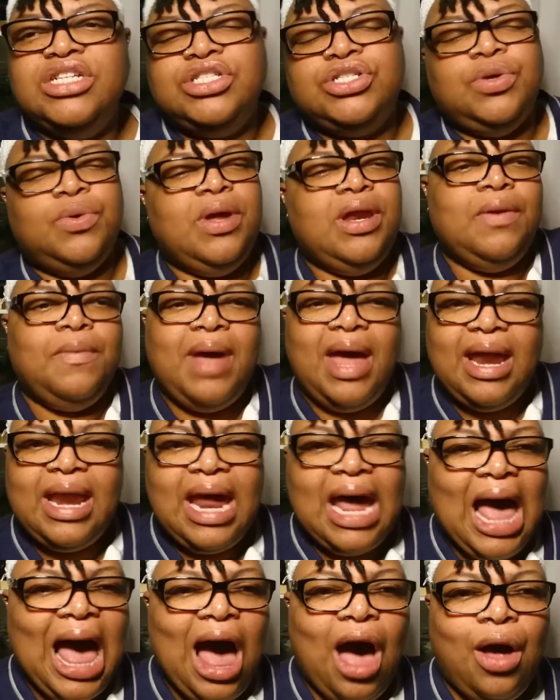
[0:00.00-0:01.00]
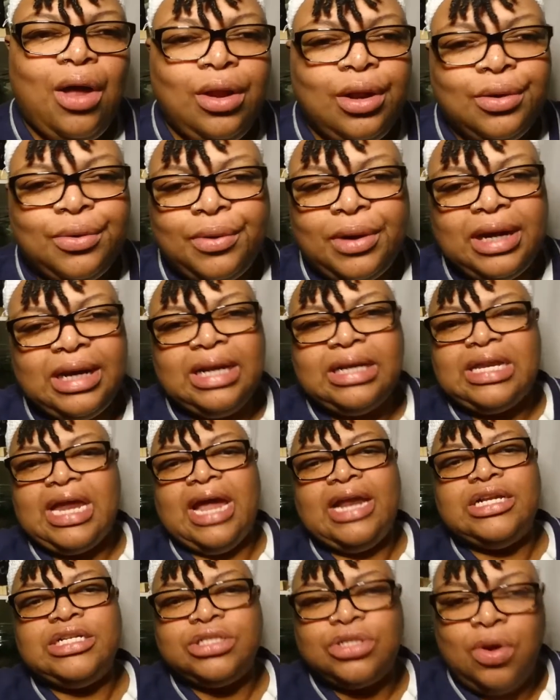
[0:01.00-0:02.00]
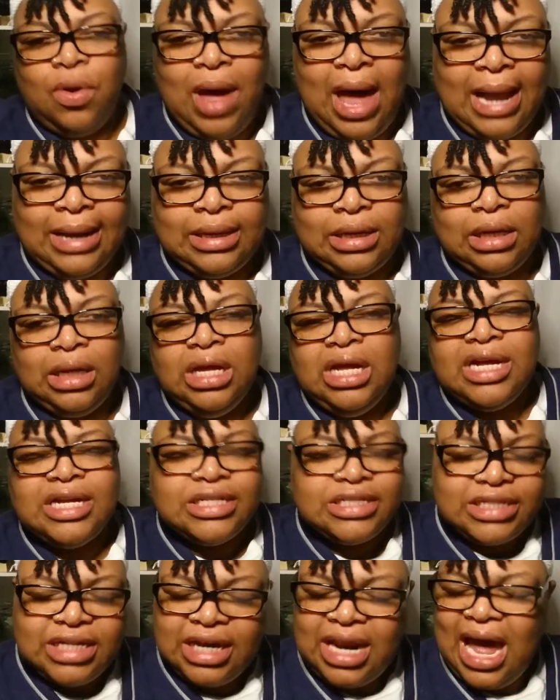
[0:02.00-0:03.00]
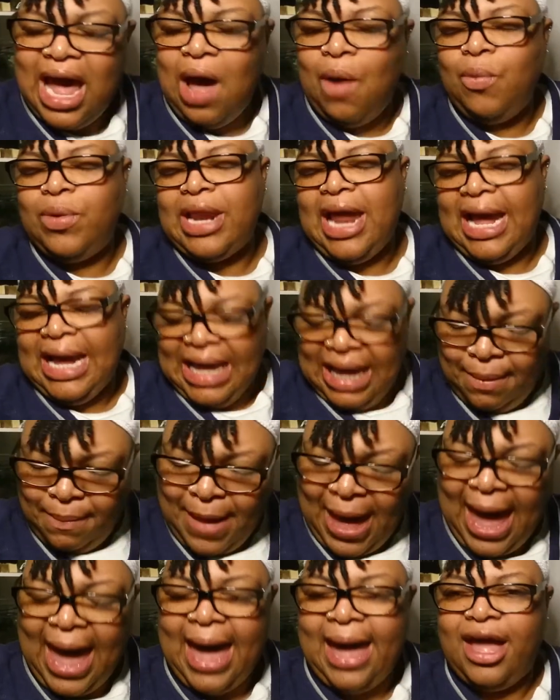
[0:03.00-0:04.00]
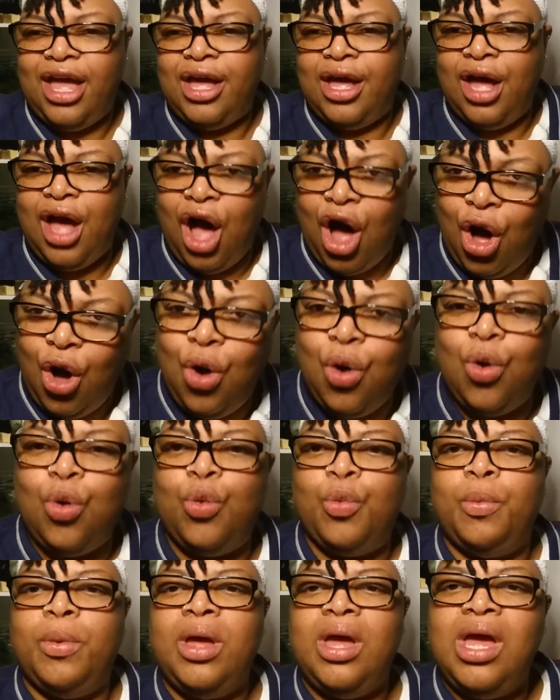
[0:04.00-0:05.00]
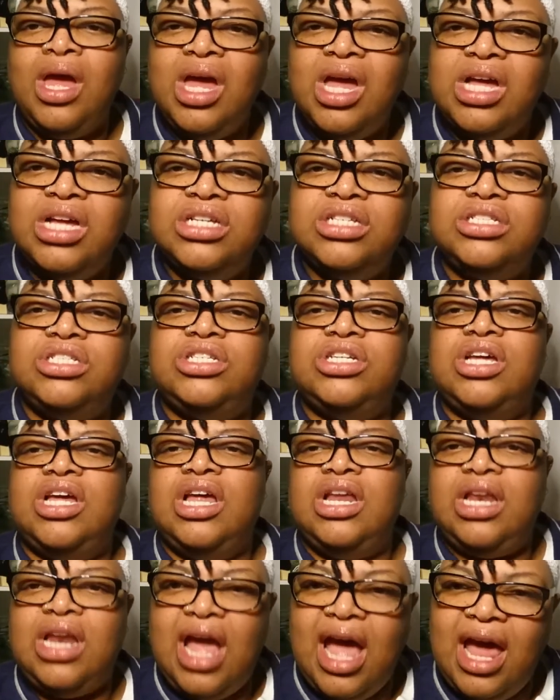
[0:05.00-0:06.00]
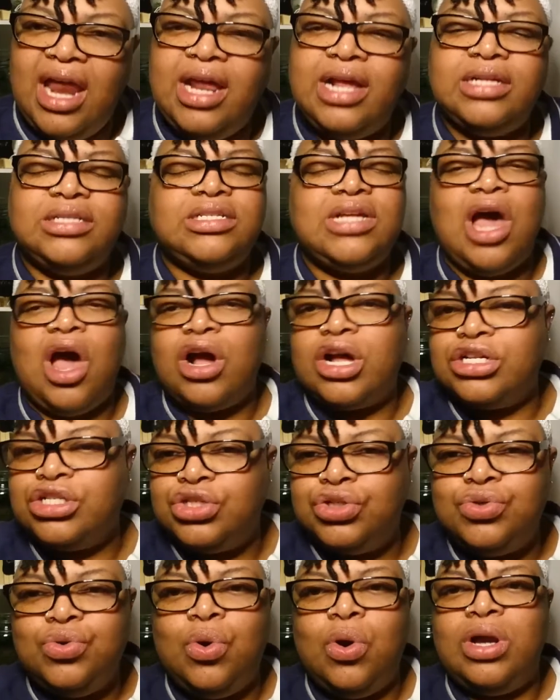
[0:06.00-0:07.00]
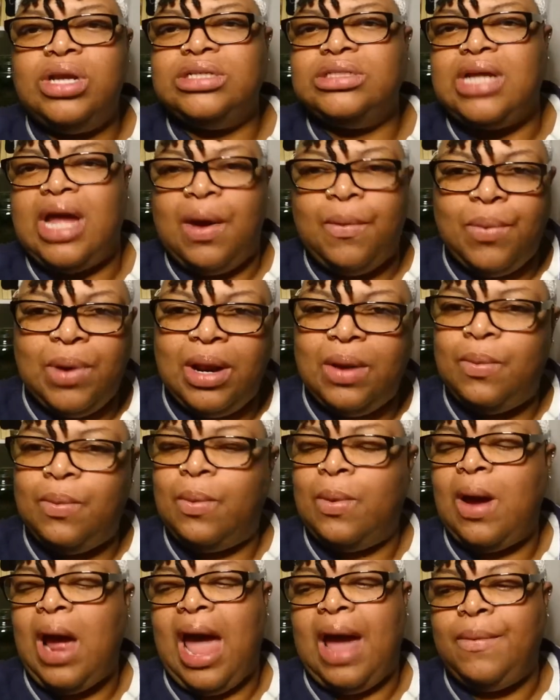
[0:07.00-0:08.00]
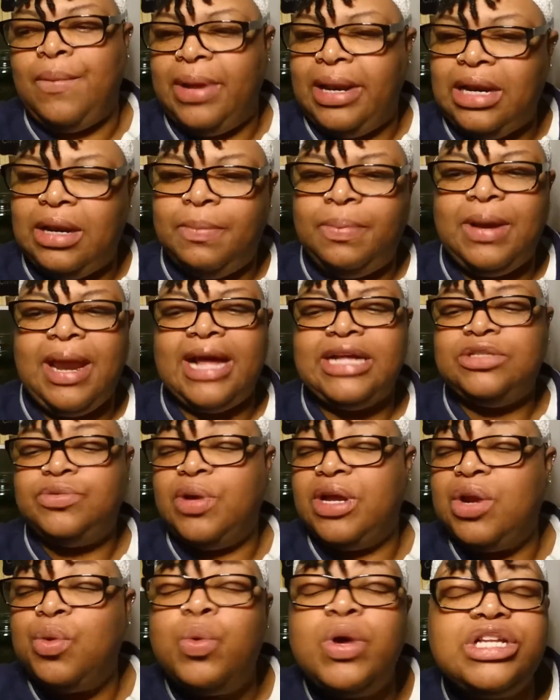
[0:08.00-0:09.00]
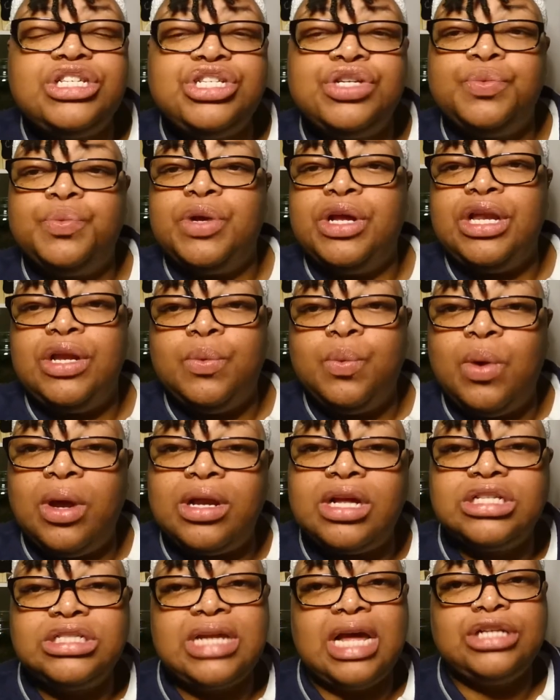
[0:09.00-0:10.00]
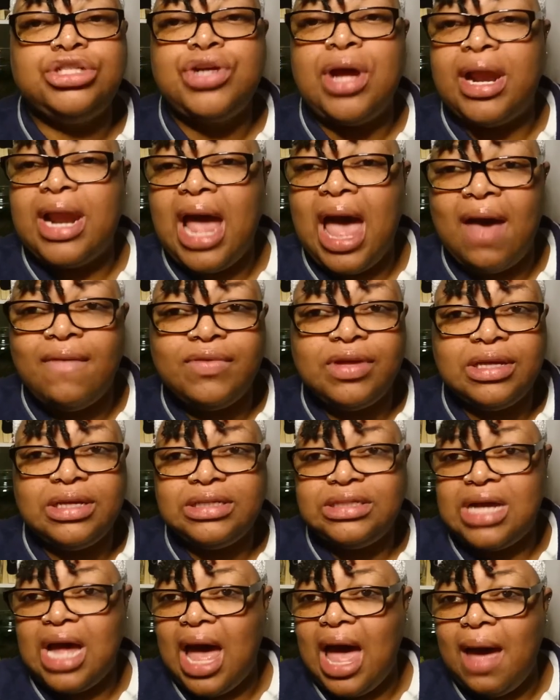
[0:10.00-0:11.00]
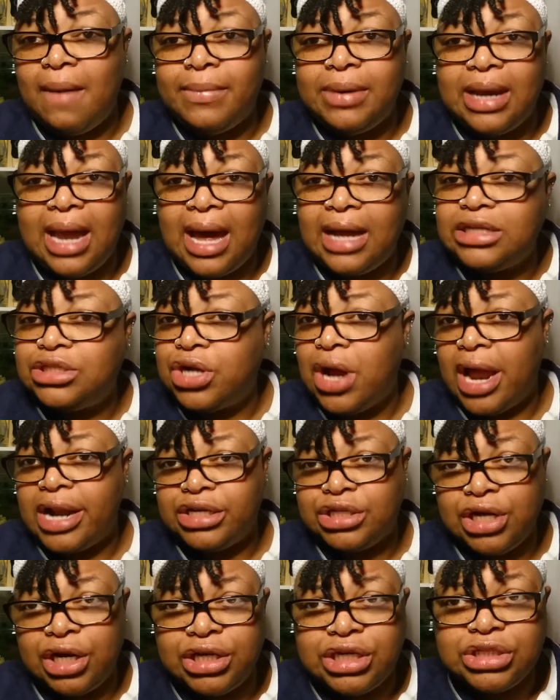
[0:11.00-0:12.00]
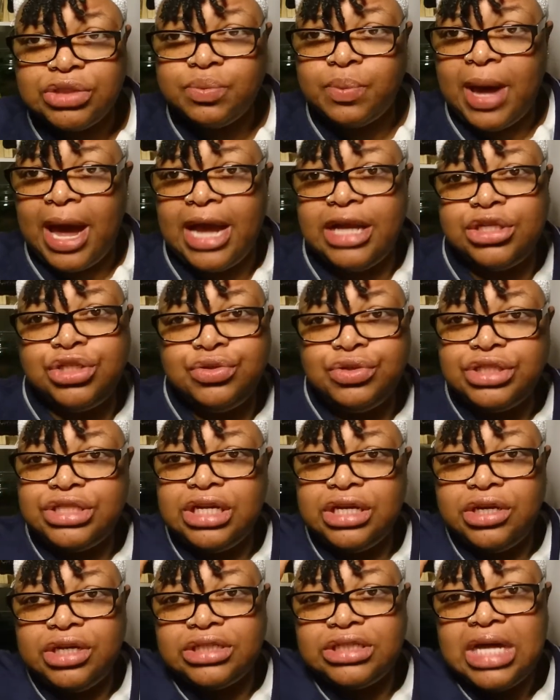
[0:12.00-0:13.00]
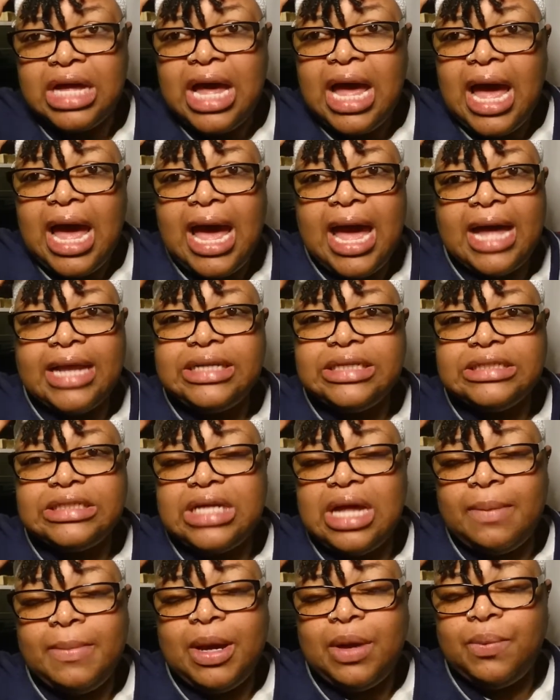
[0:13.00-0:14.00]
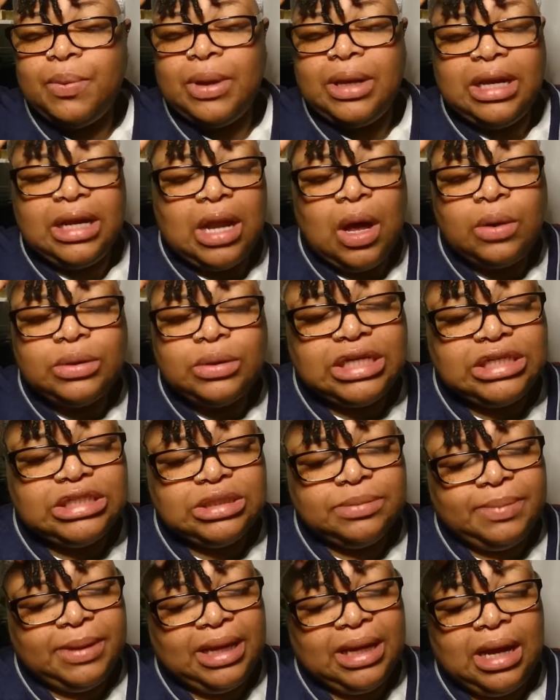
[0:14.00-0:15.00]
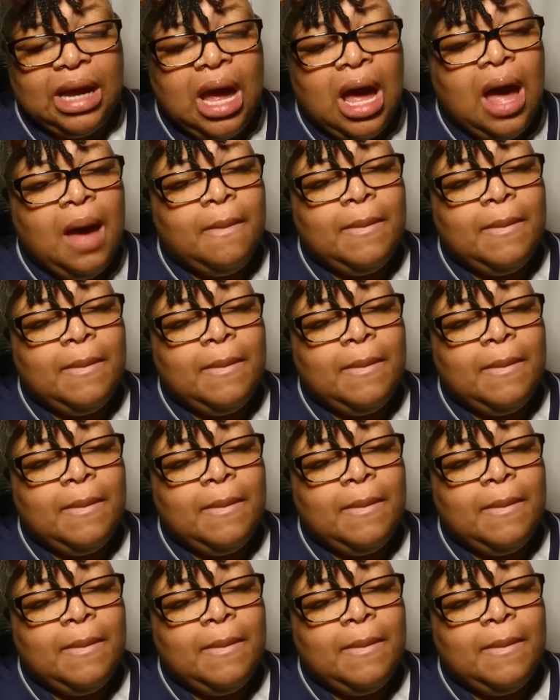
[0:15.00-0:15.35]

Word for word: So anyway, they all agreed that they just going to have to sit down when they get back home to Atlanta and talk, because New Orleans ain't really the place, which it really wasn't, because they trying to have a good time and they trying to turn this way too serious into something it really need to be.